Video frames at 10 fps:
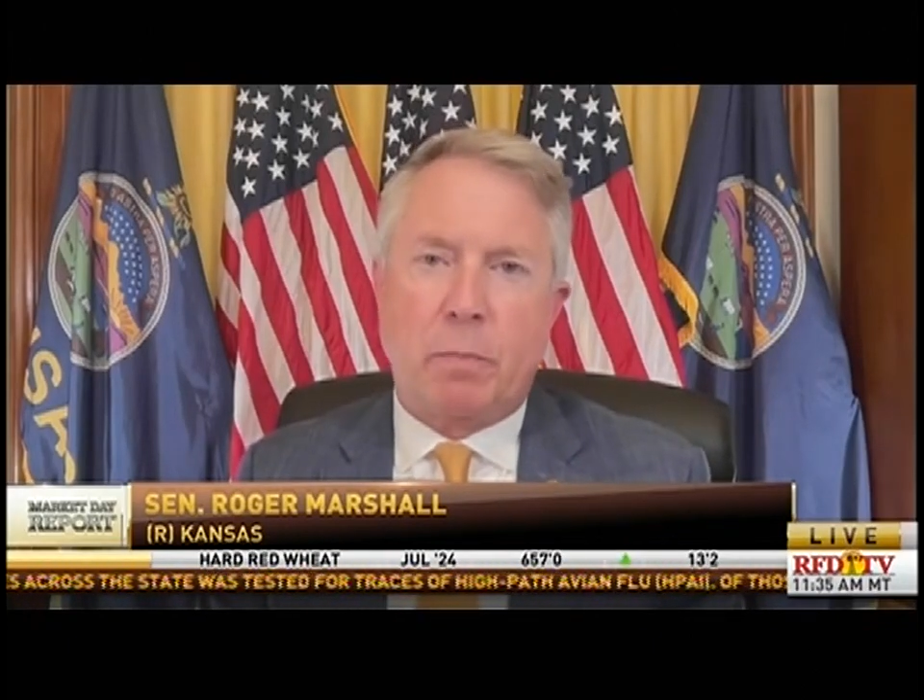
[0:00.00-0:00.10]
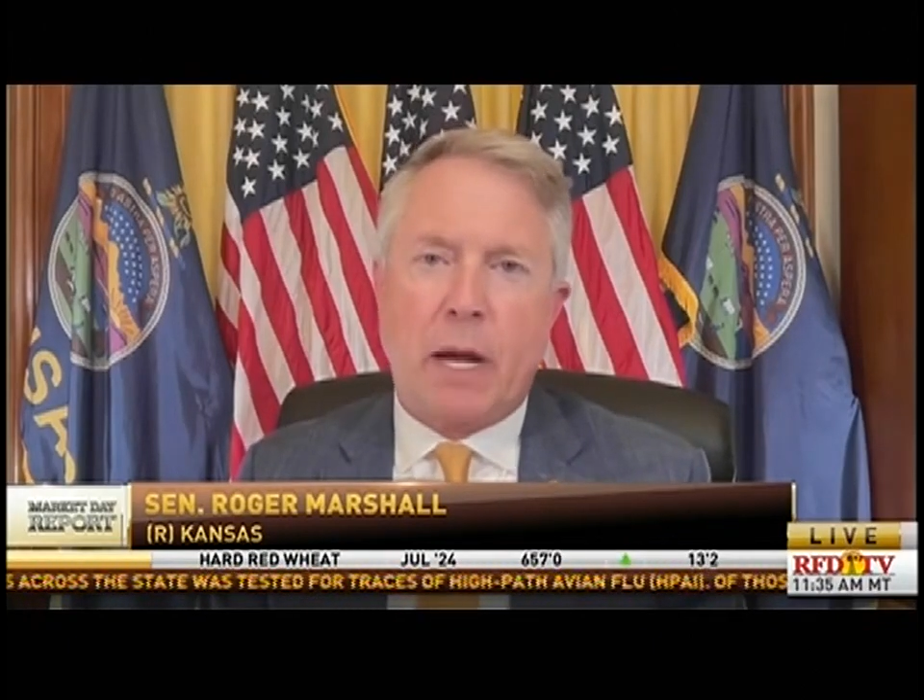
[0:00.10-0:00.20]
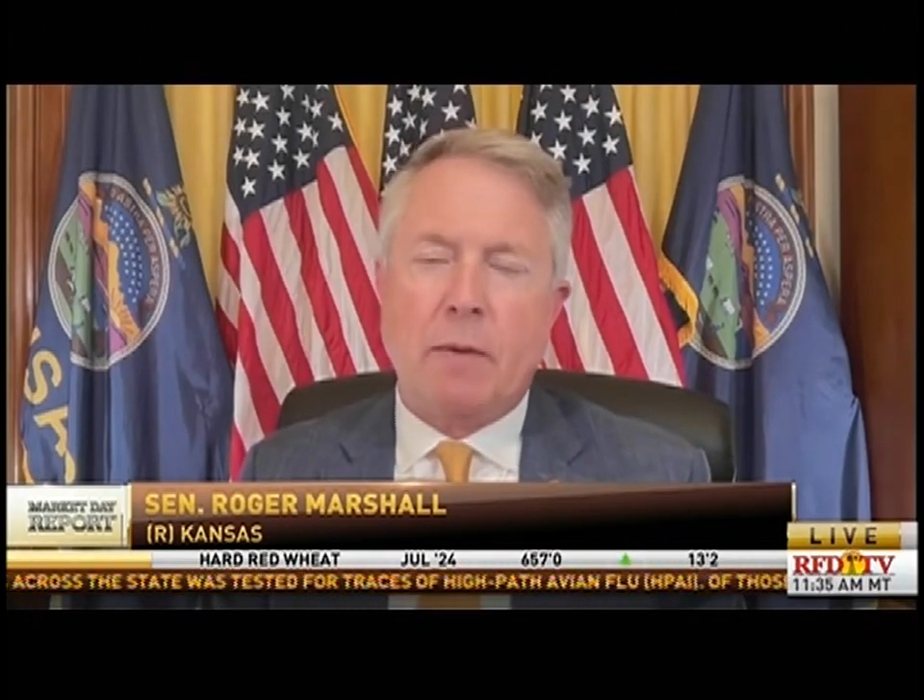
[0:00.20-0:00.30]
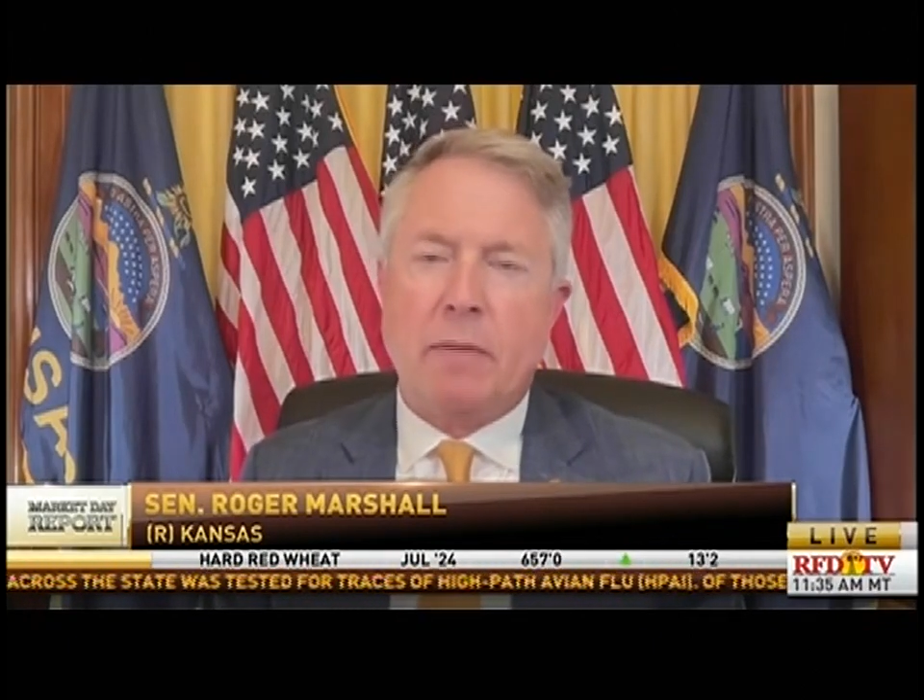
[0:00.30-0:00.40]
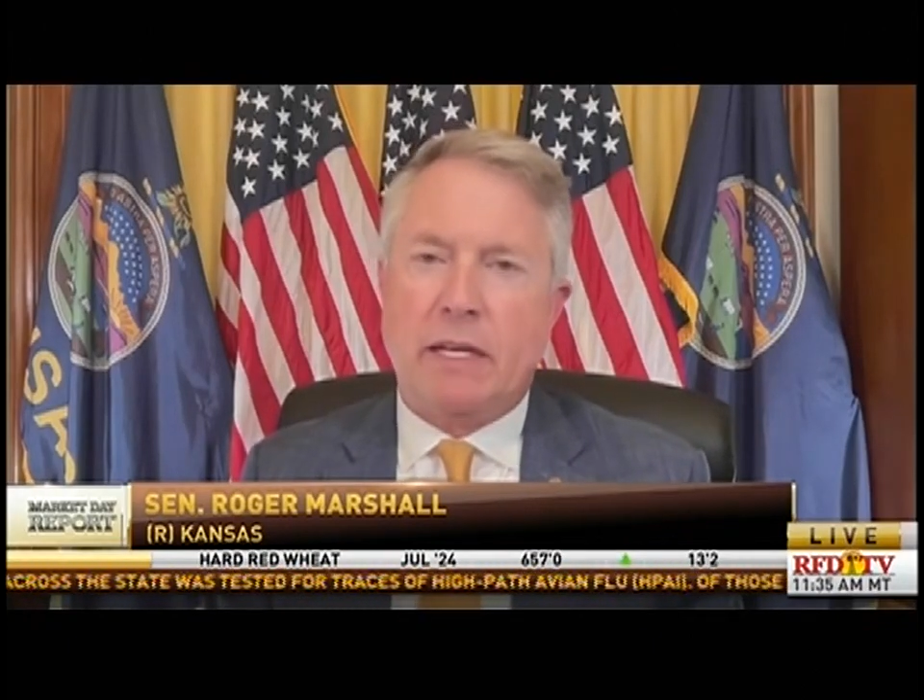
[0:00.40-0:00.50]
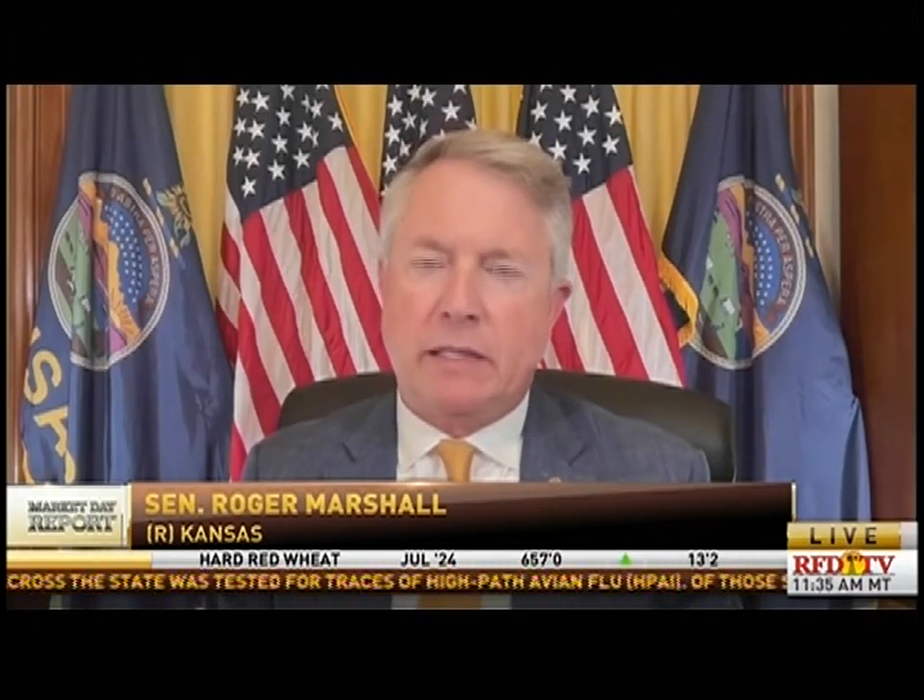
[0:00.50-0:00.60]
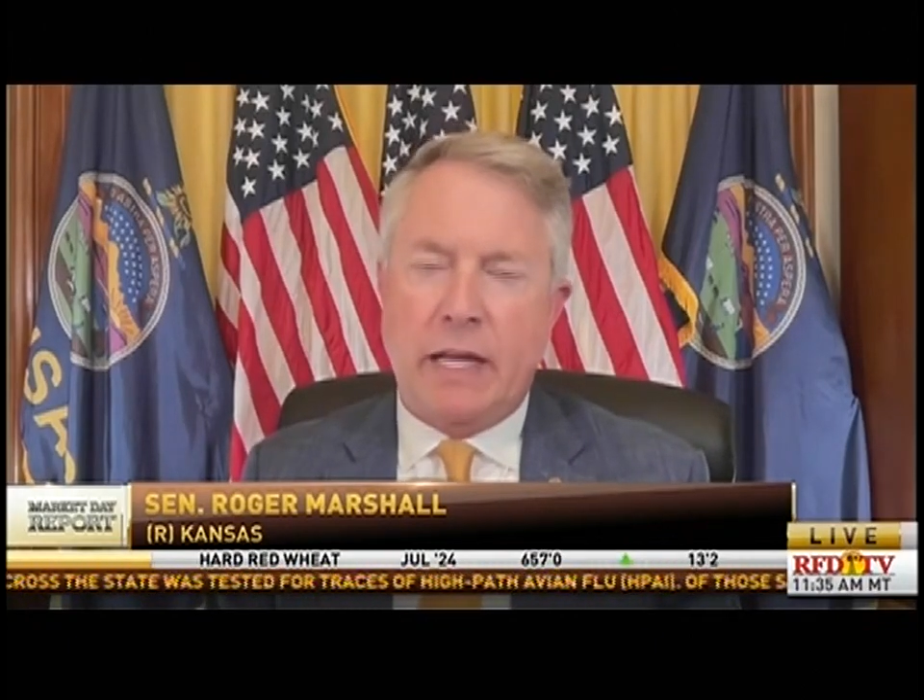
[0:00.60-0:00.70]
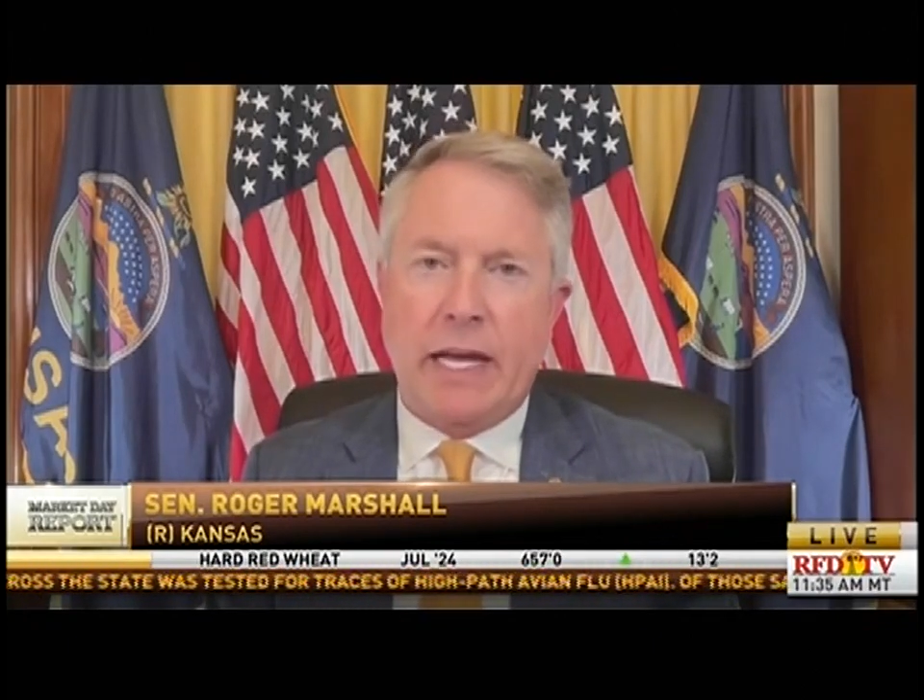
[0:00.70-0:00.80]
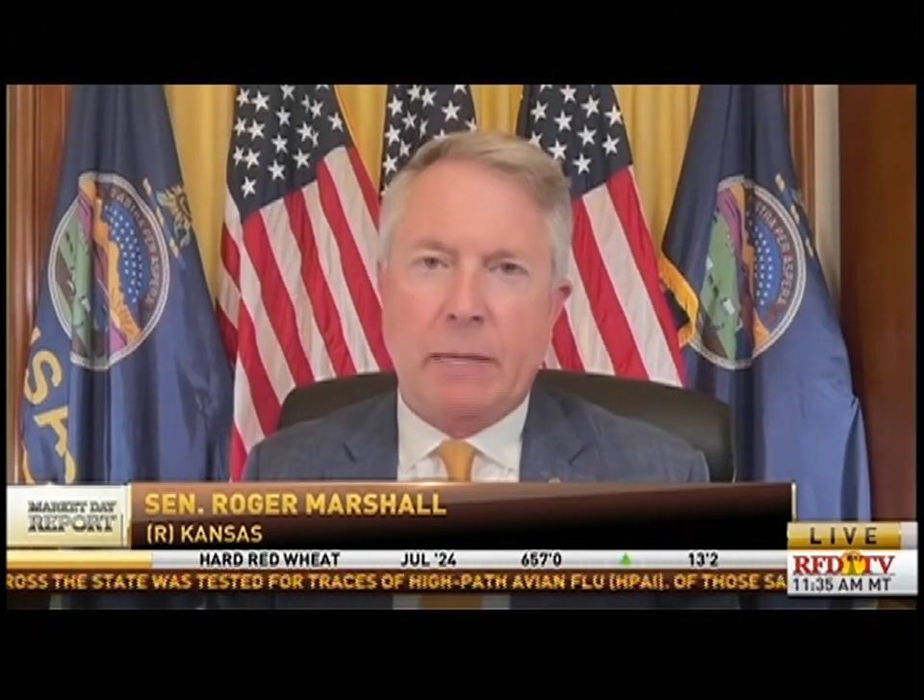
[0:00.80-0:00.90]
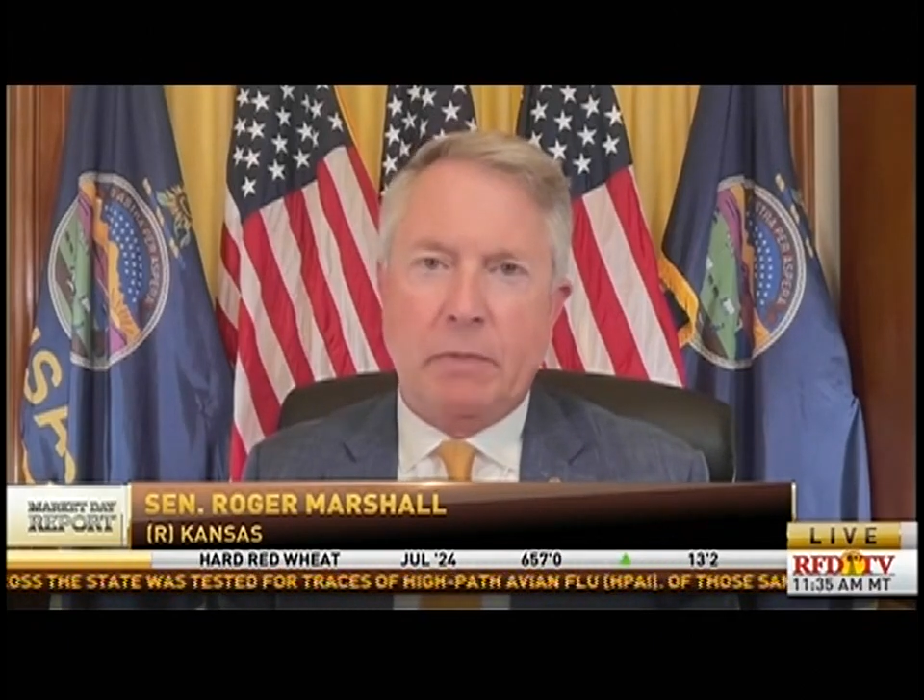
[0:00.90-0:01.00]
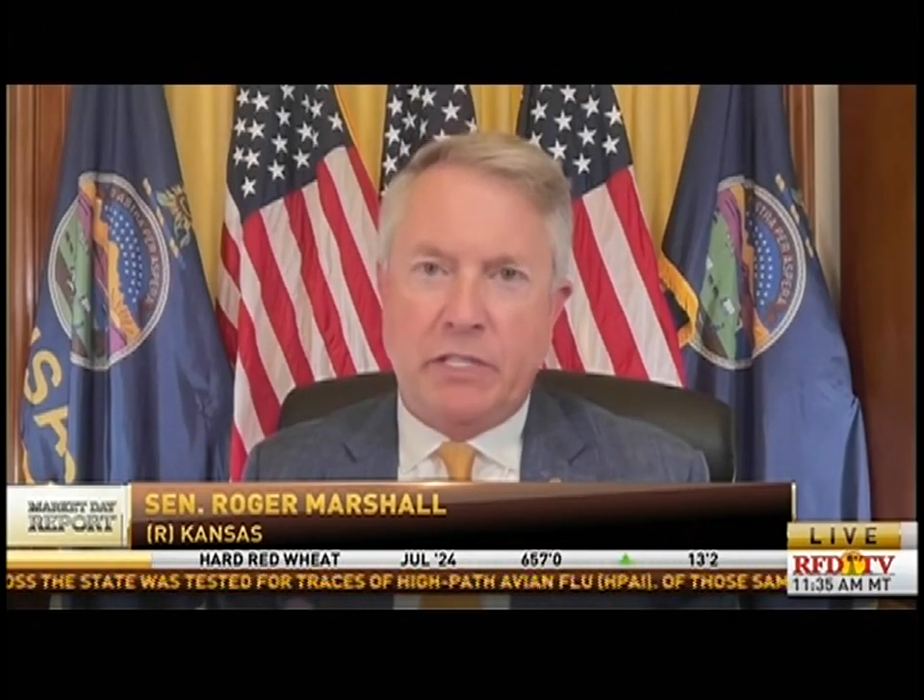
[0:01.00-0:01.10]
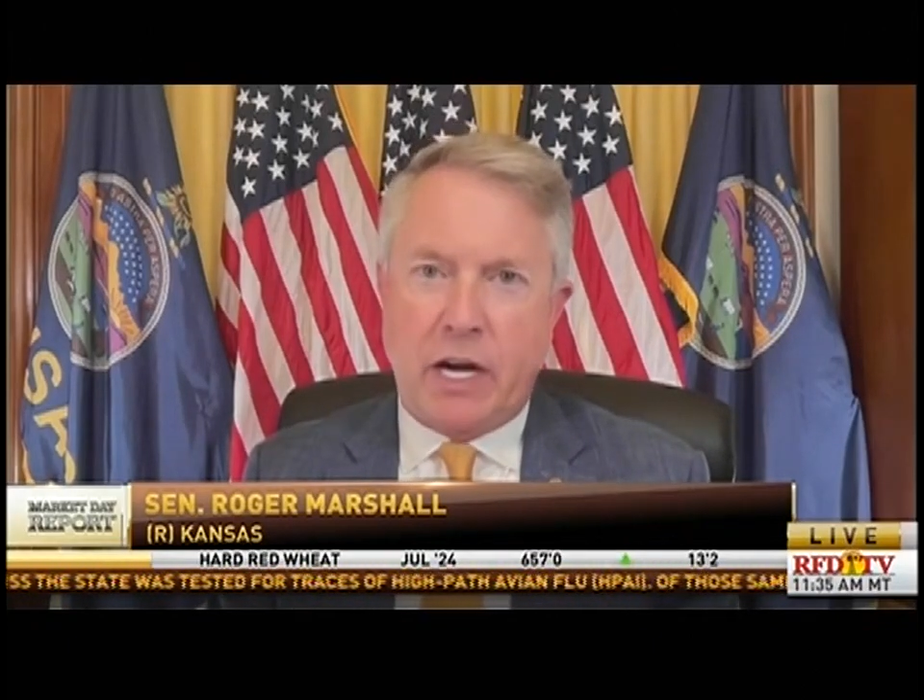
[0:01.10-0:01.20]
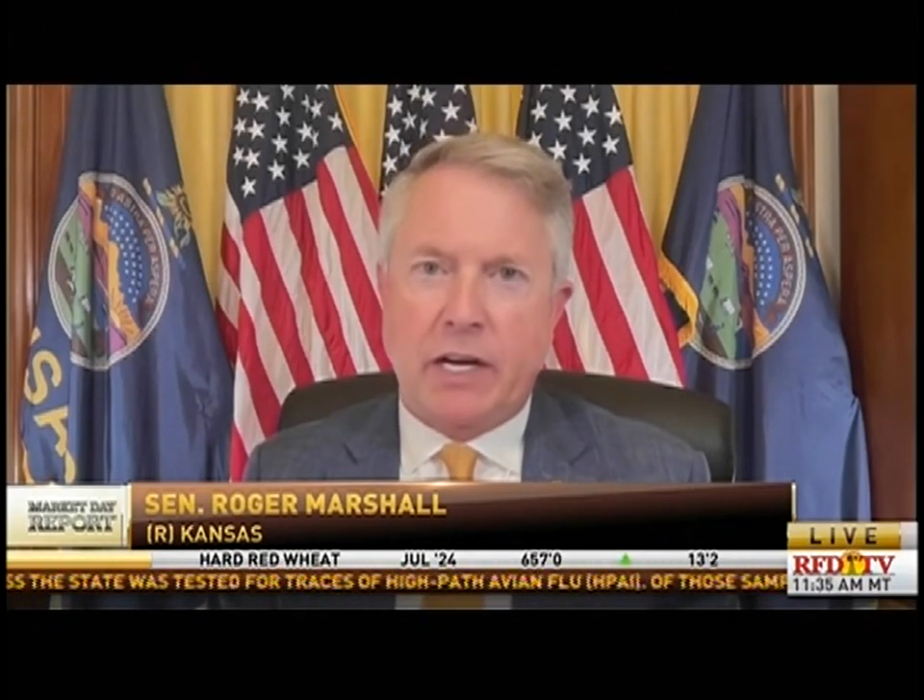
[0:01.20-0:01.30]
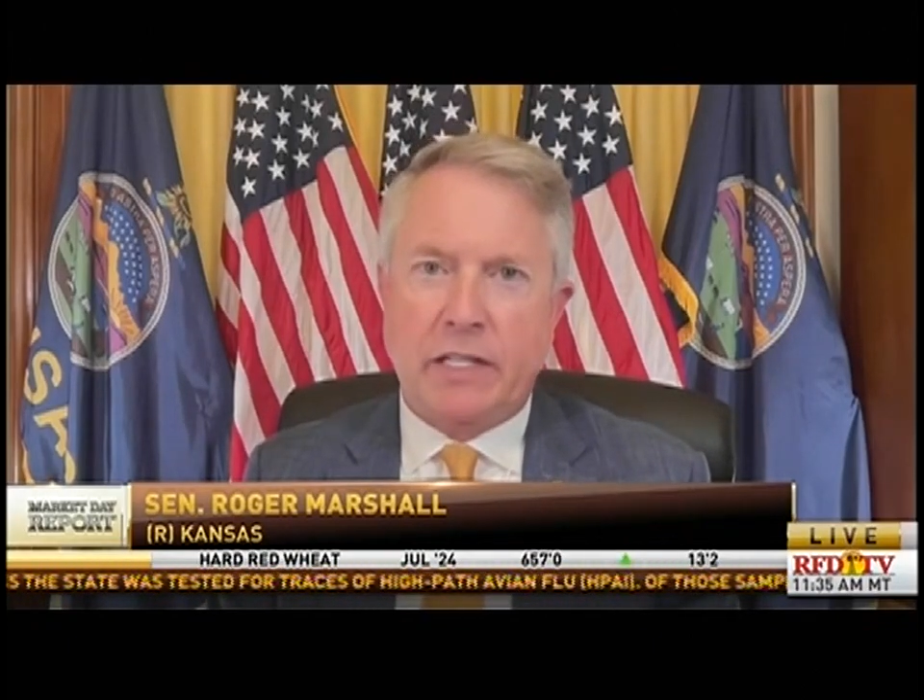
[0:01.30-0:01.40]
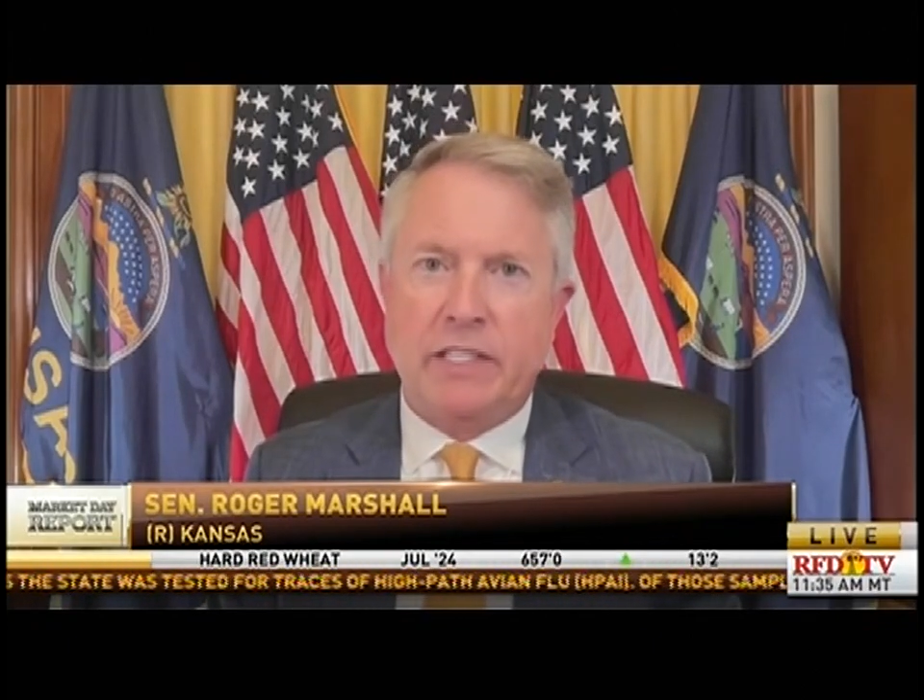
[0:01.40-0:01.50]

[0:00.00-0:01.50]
probably be a lame duck